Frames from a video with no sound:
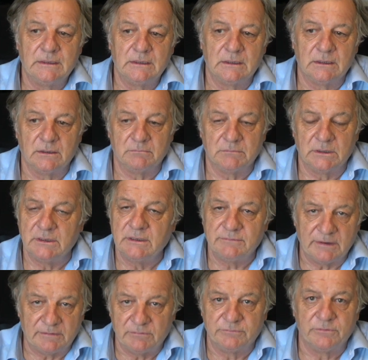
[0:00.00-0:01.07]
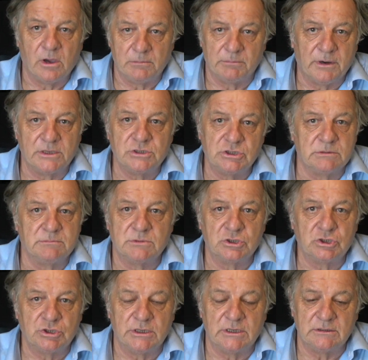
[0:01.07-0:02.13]
They even have a vibration
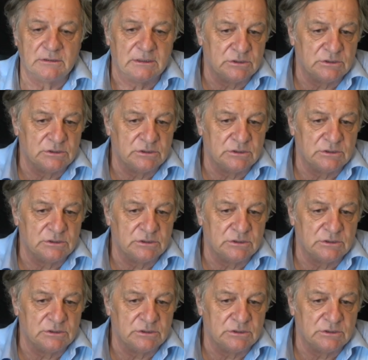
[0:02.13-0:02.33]
machine.